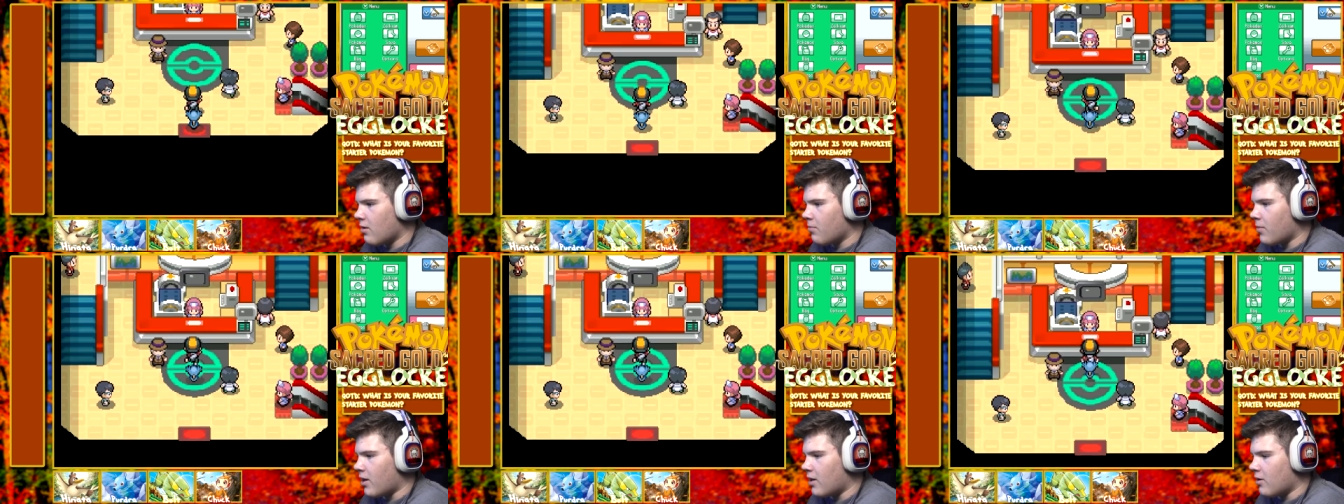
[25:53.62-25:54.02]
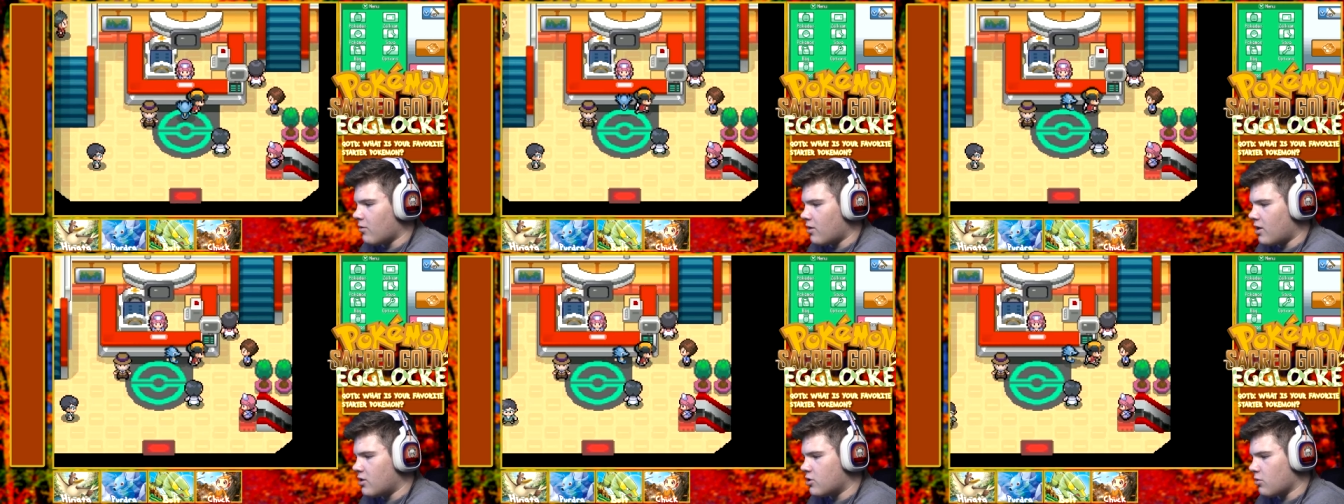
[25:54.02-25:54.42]
but I don't
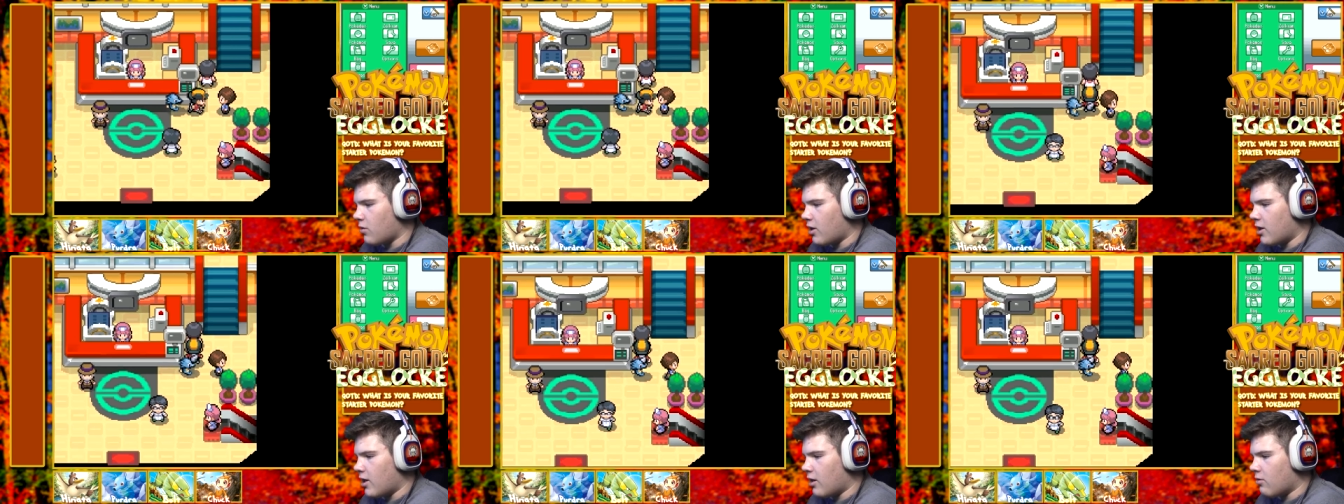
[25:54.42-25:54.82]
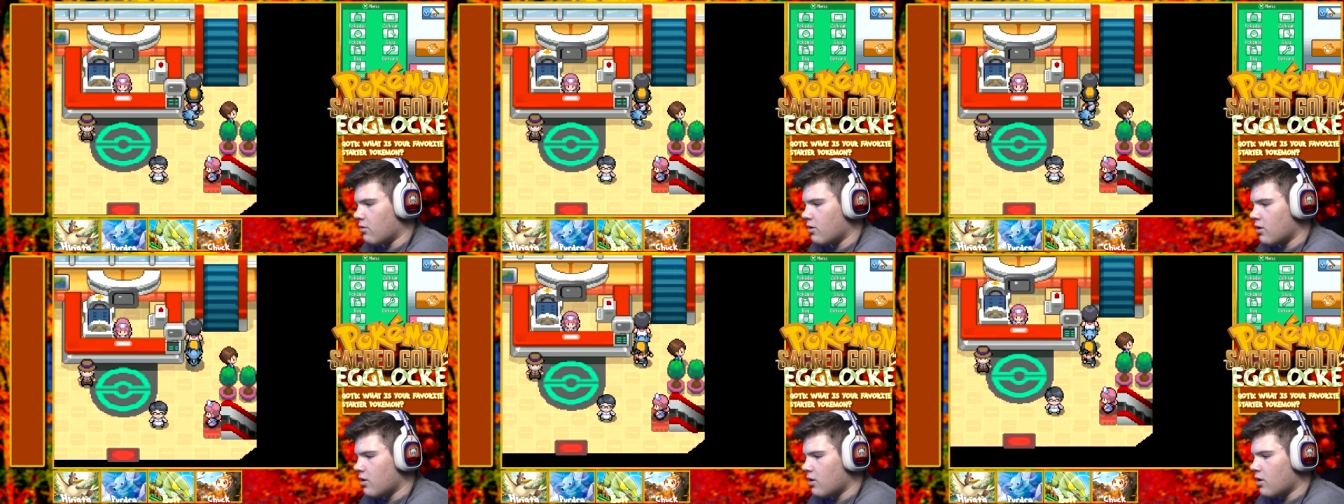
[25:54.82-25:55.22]
need you right now.
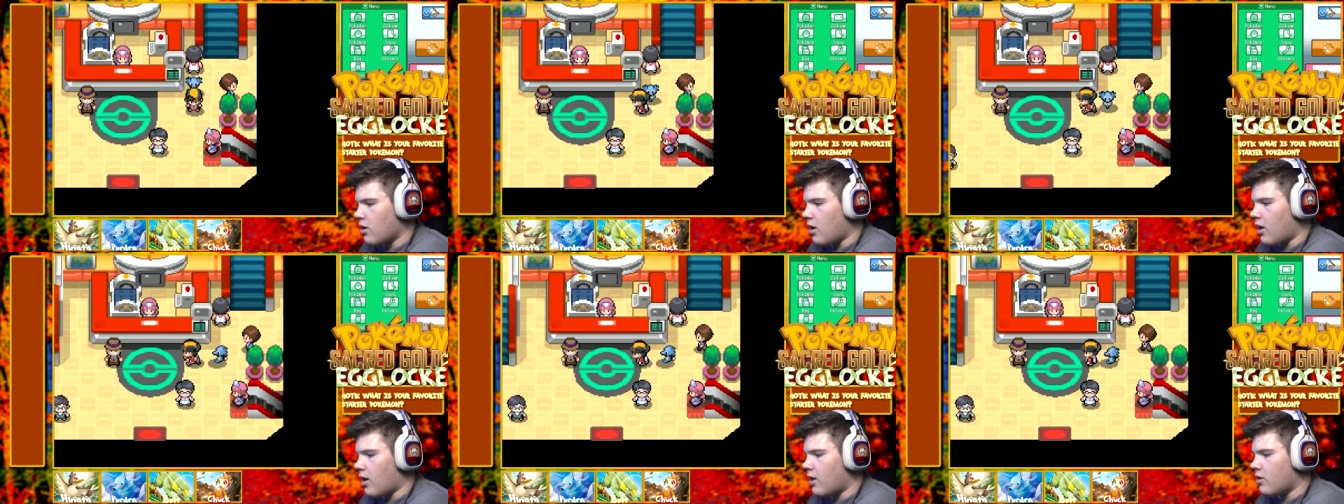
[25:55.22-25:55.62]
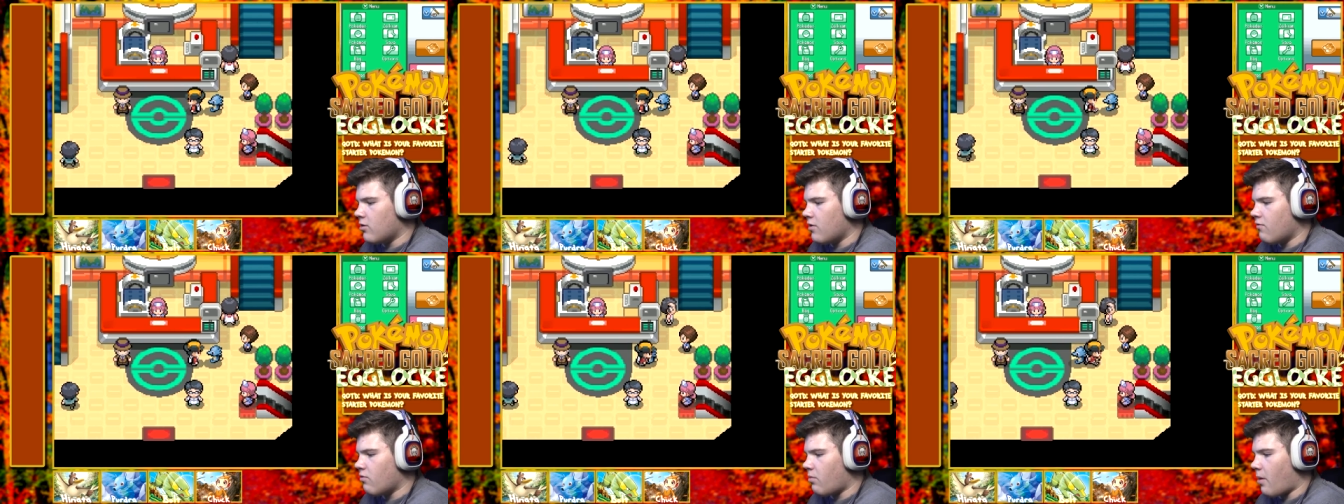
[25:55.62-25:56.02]
I don't
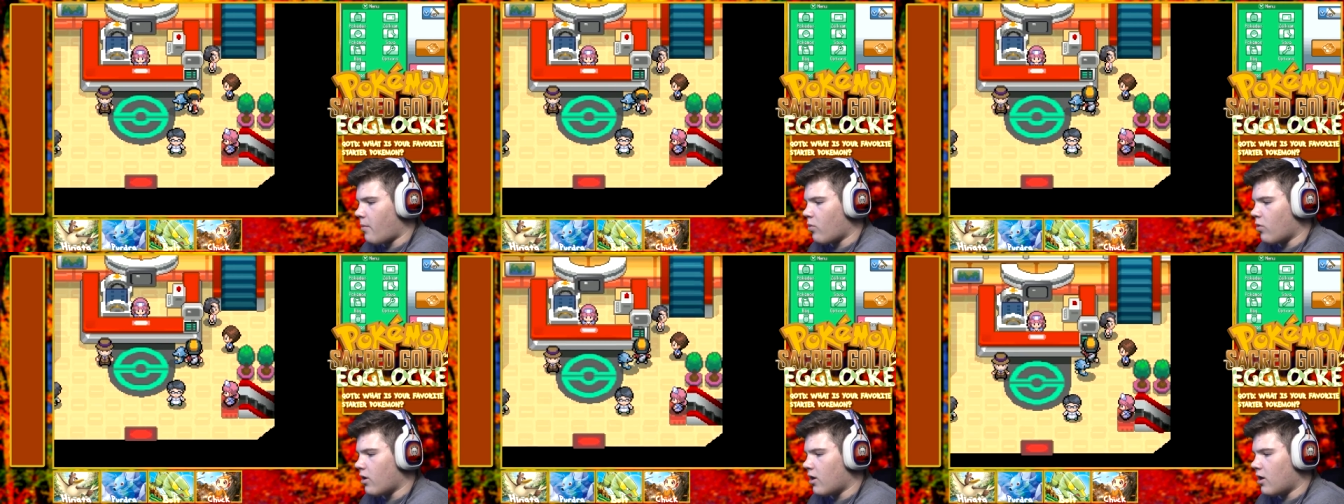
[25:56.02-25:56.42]
even remember what,